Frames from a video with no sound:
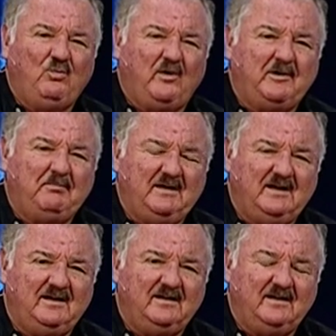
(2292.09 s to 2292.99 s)
want to
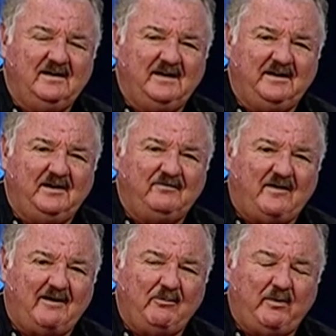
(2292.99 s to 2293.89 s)
be in an
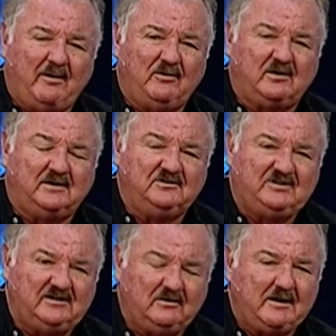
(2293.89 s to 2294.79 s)
environment where I'm not
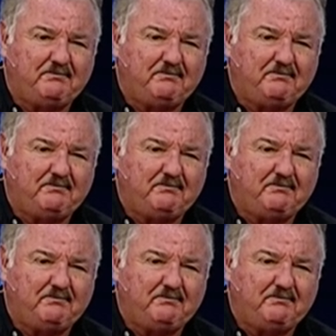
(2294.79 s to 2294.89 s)
continually